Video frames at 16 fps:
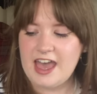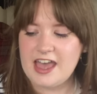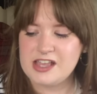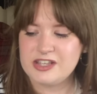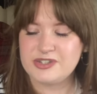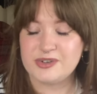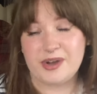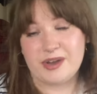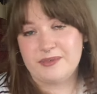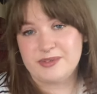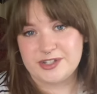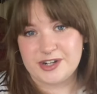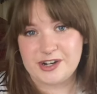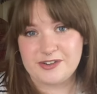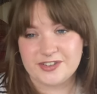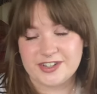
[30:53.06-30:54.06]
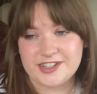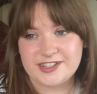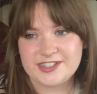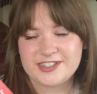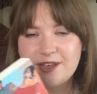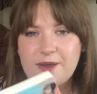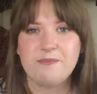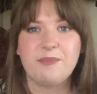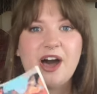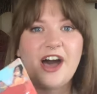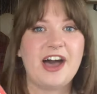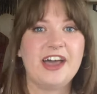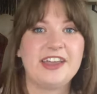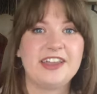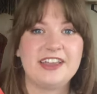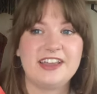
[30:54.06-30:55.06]
So I was nervous, but
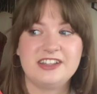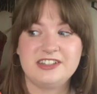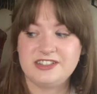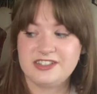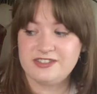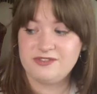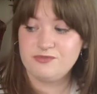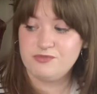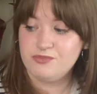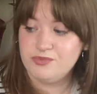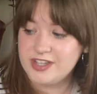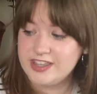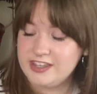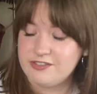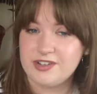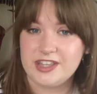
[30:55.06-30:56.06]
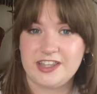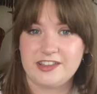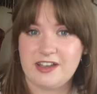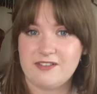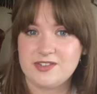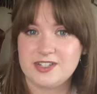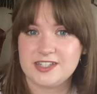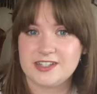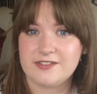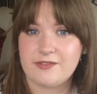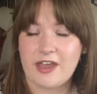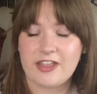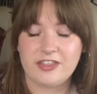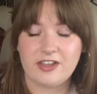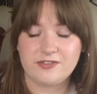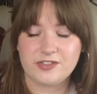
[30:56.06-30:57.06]
I really, really loved it.
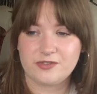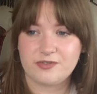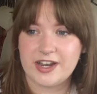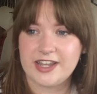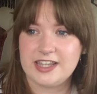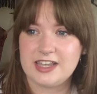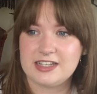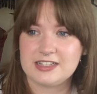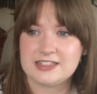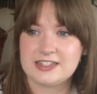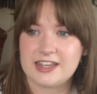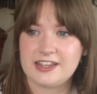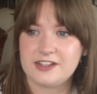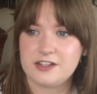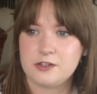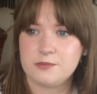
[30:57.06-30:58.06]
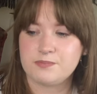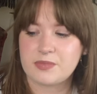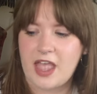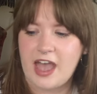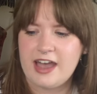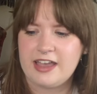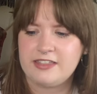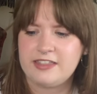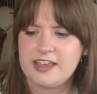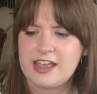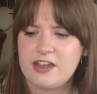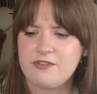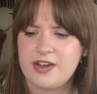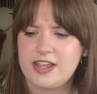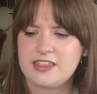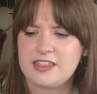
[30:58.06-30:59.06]
I loved the writing style. I think I
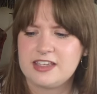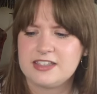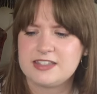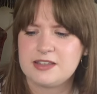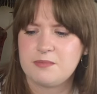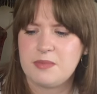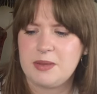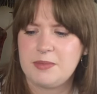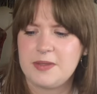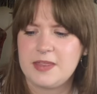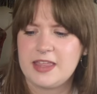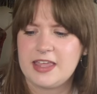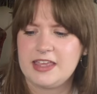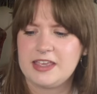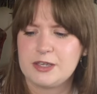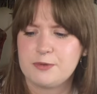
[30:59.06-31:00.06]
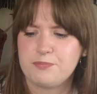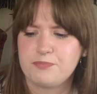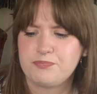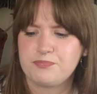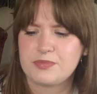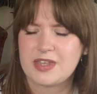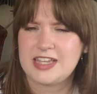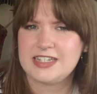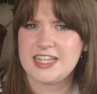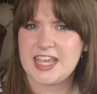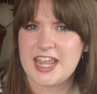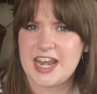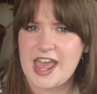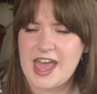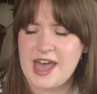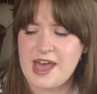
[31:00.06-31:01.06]
read this in maybe like a day
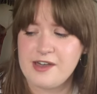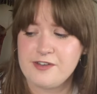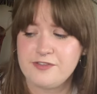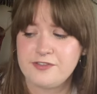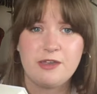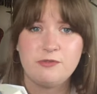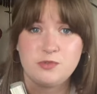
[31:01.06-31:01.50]
and a half.